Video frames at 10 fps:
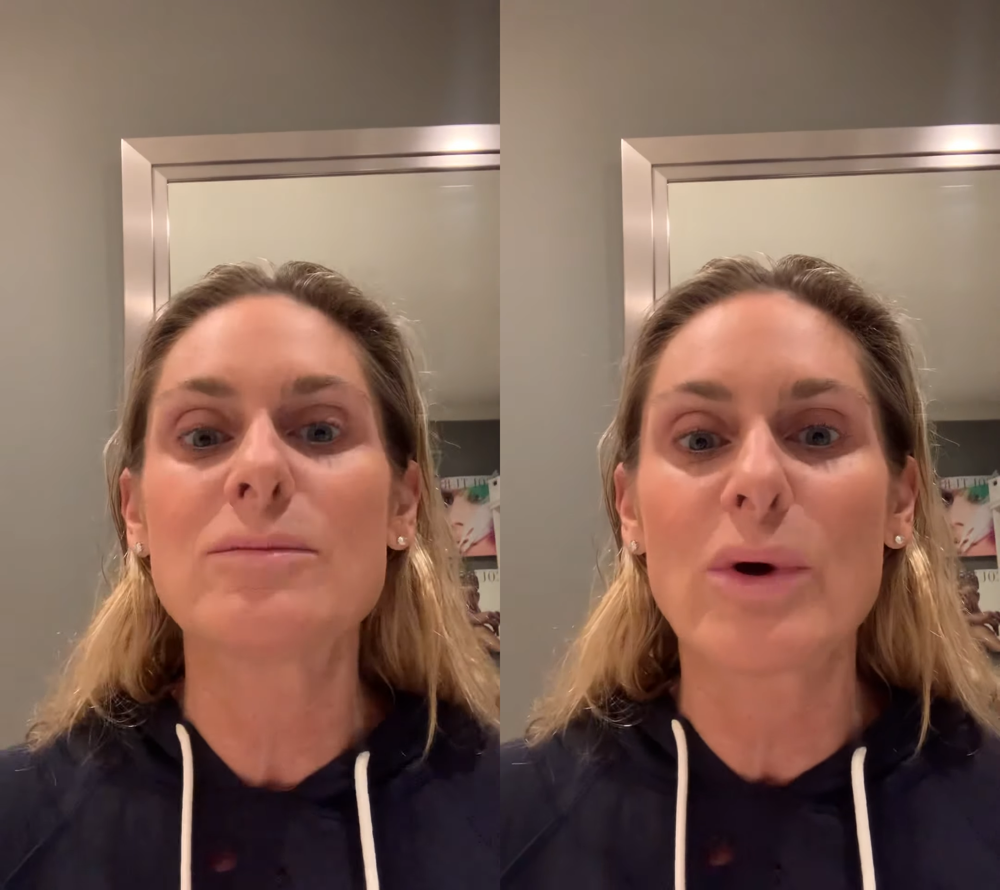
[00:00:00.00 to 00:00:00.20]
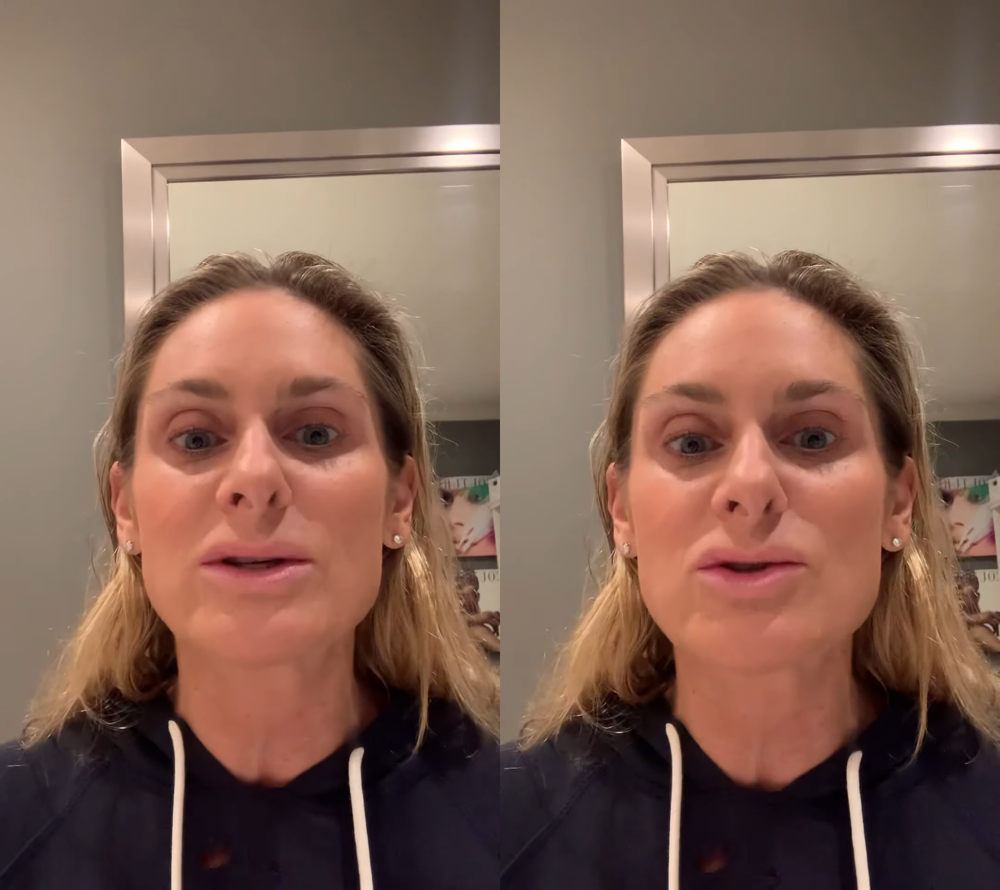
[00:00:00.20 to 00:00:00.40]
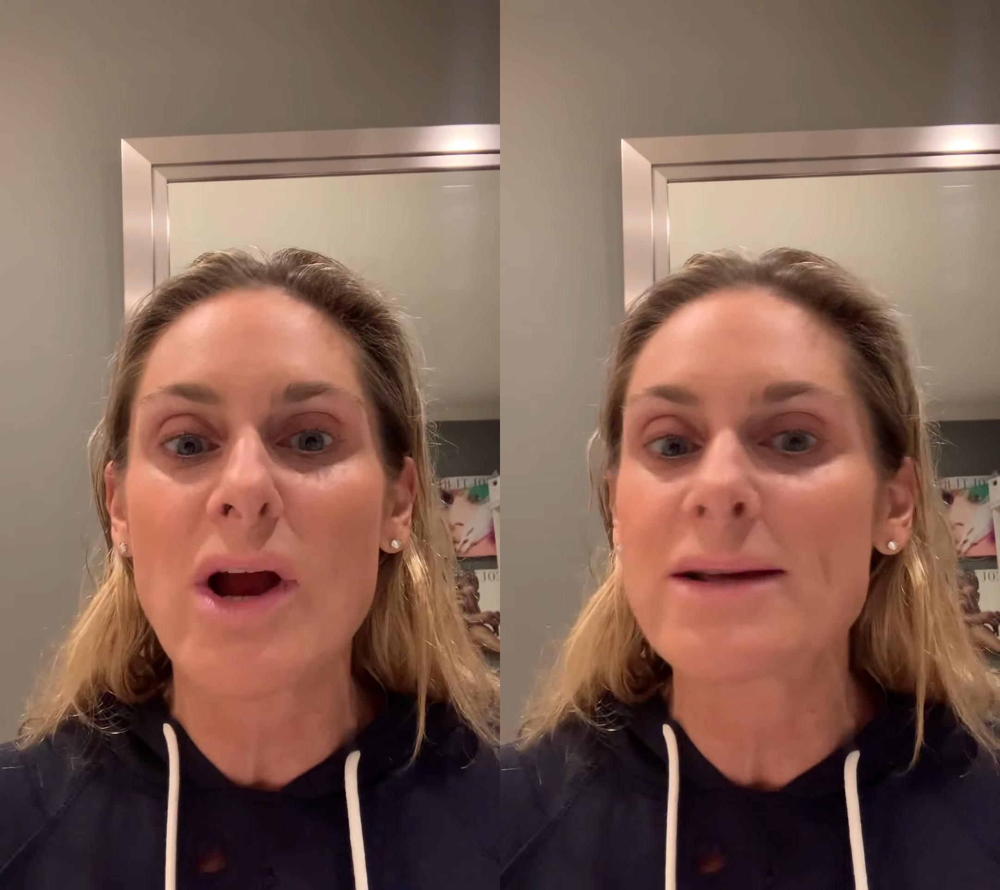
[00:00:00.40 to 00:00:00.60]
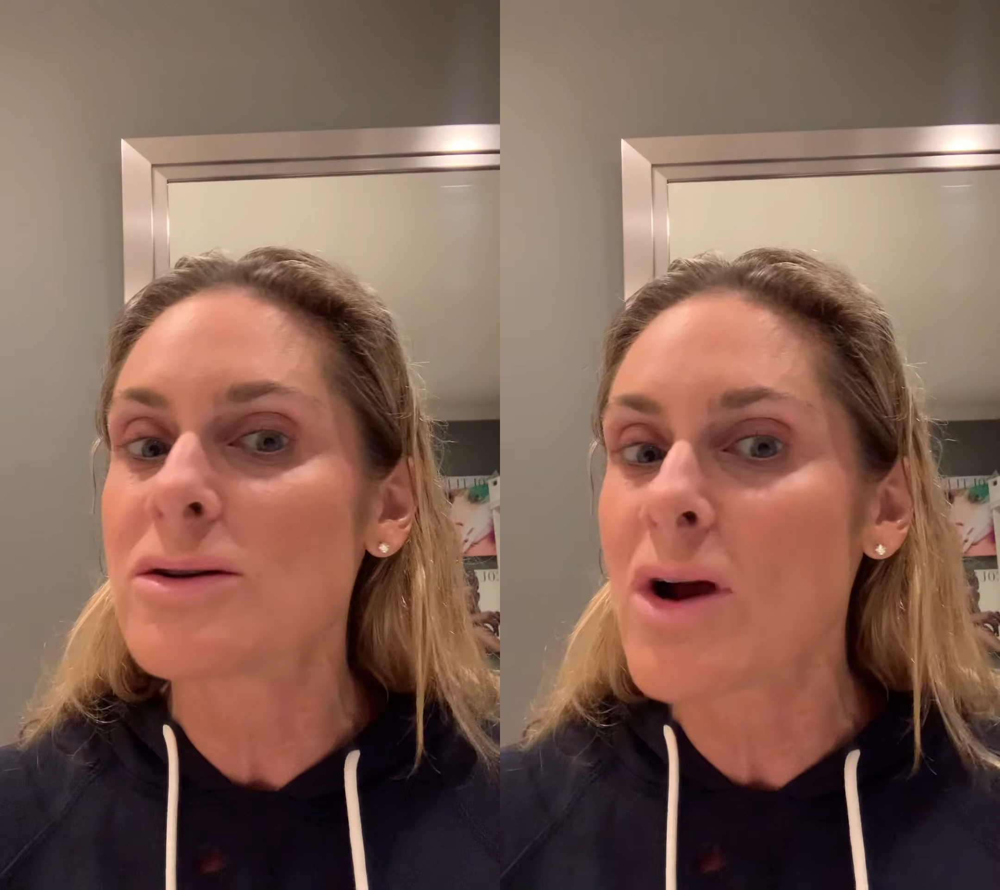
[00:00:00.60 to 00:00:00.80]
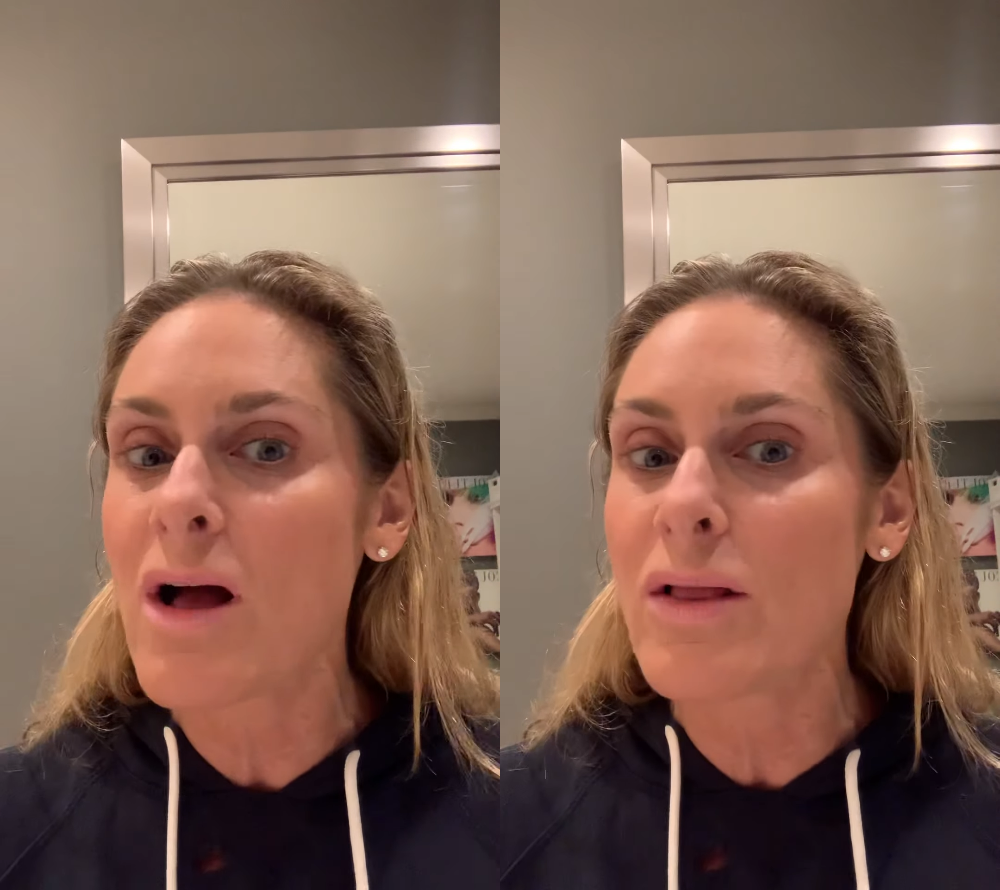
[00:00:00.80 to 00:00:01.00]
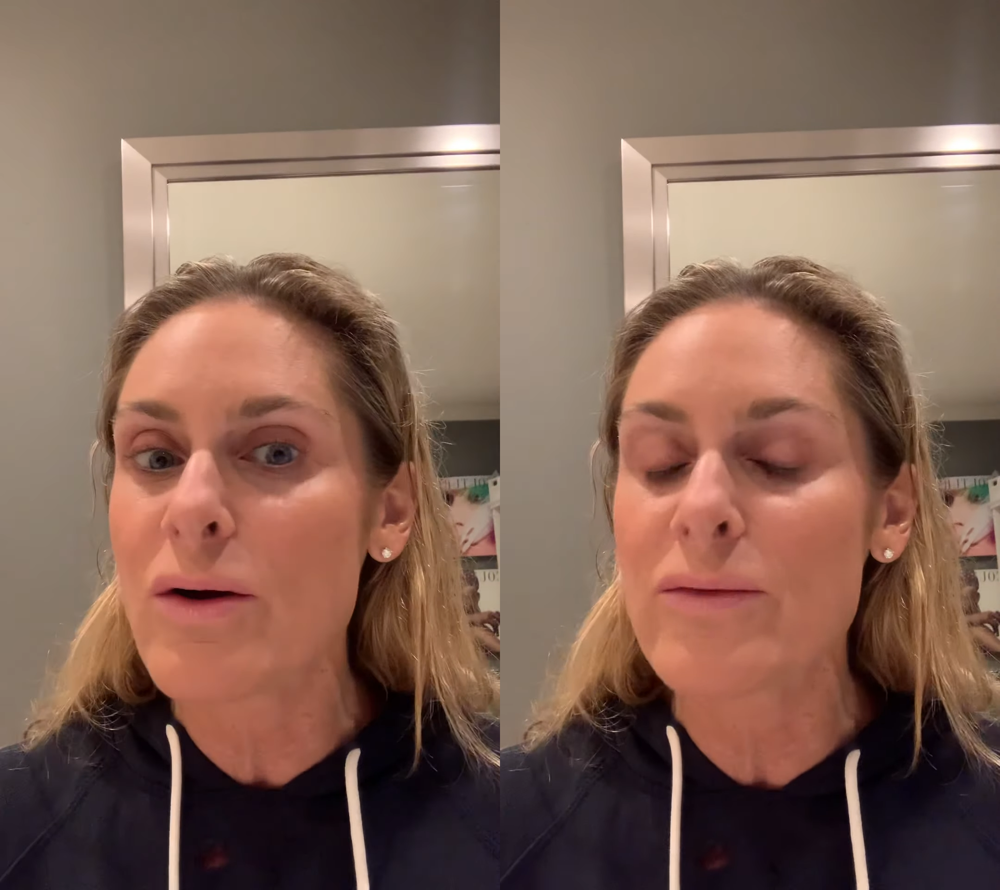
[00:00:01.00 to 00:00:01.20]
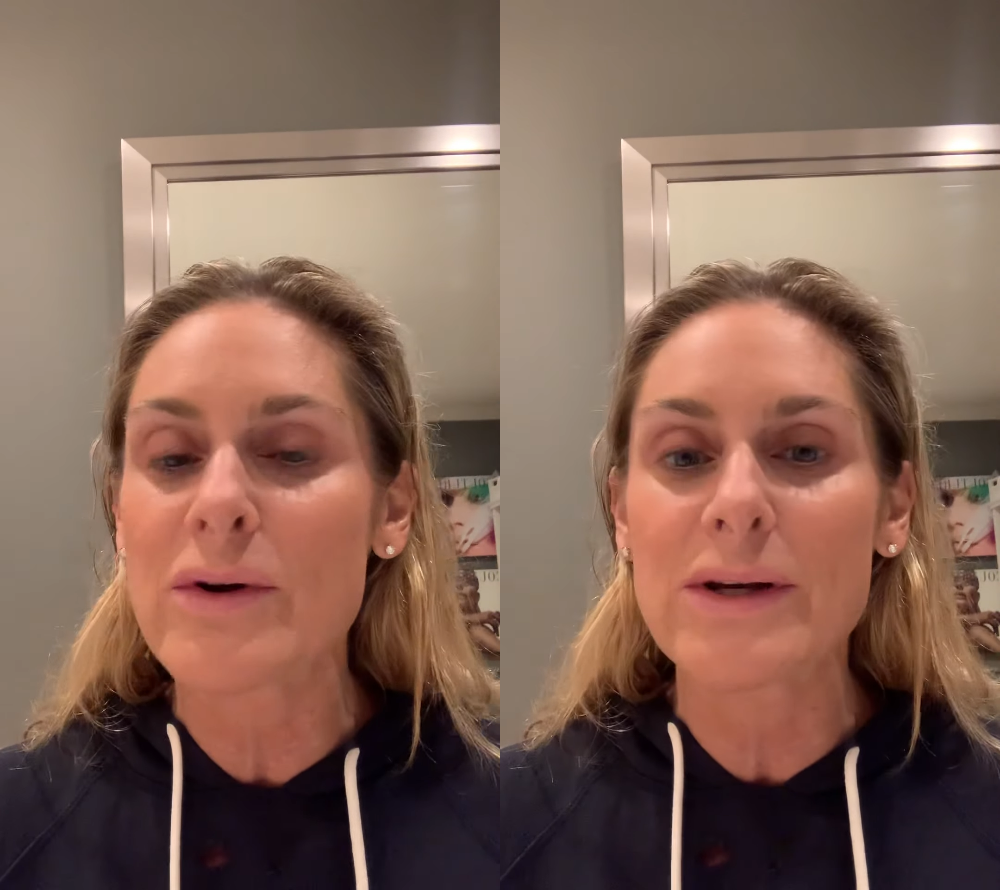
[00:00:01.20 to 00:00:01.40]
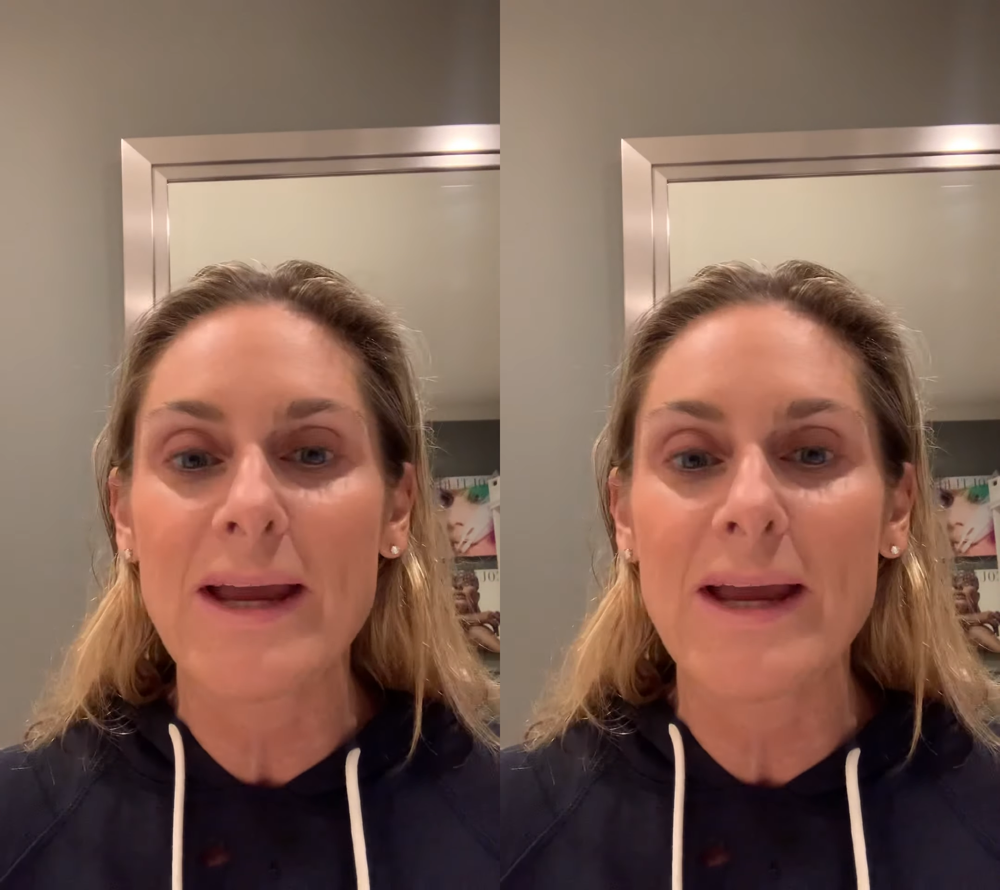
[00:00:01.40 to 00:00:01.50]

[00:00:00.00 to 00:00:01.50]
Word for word: moisturizer all over and